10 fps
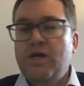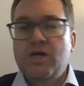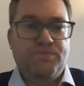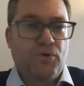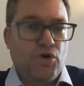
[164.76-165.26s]

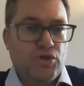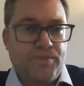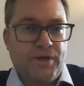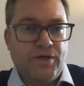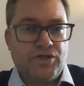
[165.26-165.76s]
sports
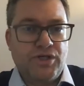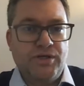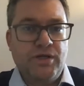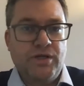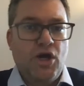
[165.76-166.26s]

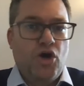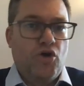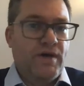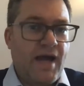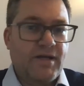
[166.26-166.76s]
person
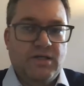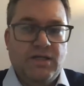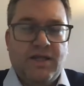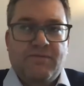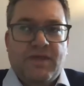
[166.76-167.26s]
or an
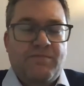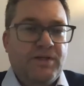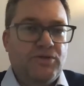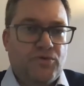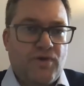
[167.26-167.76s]
actor, they've
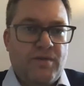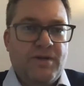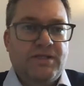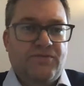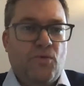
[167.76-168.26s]
built up
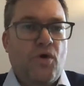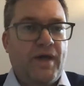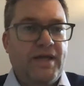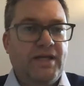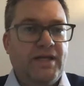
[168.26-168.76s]
credibility for what
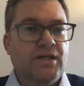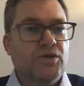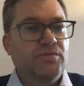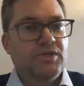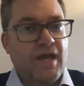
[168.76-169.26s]
they do
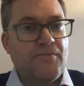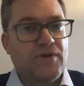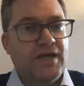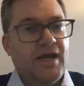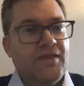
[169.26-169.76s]

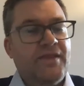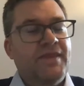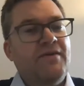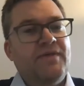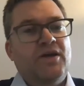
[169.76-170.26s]
separately, and then
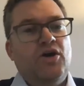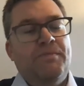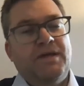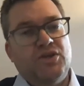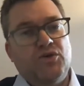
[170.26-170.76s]
they've got a
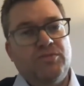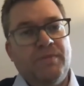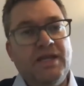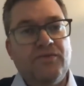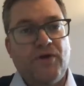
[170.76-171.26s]
big social
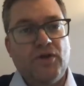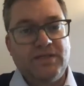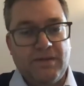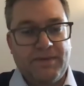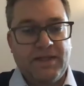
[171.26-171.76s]
media following
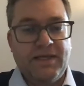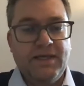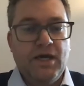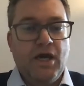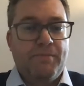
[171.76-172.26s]
typically
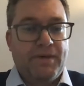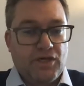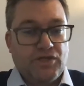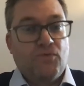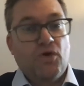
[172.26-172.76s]

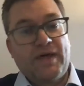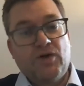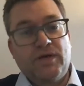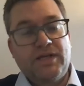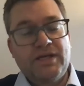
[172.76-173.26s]
because of what they
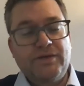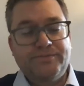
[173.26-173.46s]
already do.